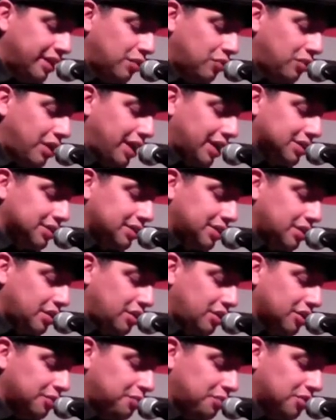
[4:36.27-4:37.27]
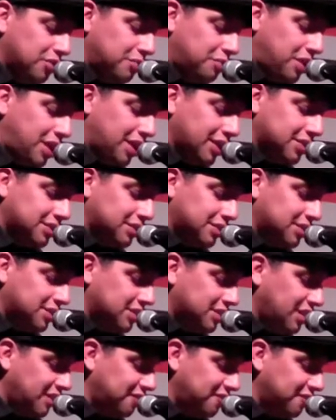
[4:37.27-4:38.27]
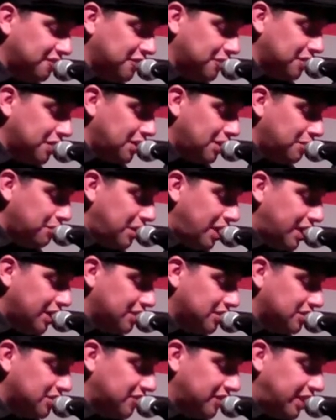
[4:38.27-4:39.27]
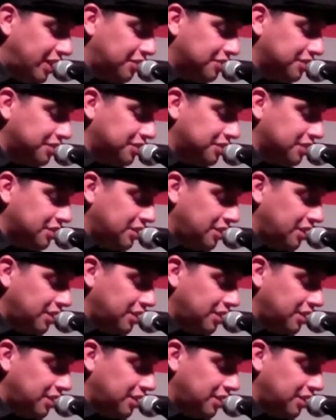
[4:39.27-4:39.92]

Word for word: waxy cardboard boxes stuffed with packaged flowers,